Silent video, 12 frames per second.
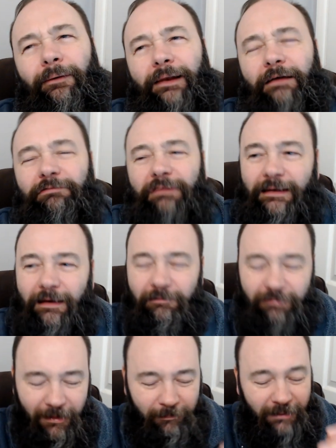Lovely,
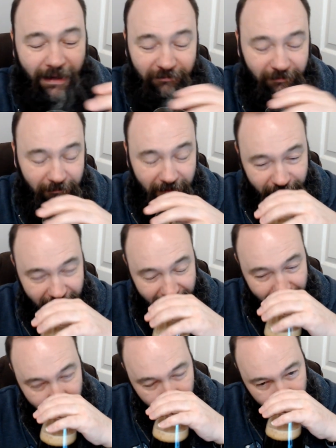lovely. I'm getting some lovely
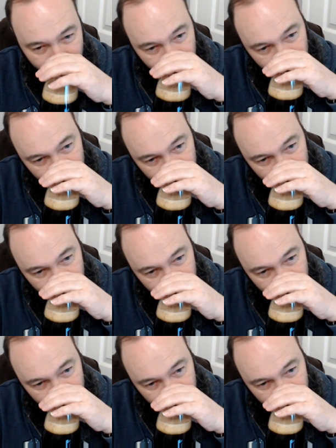aromas.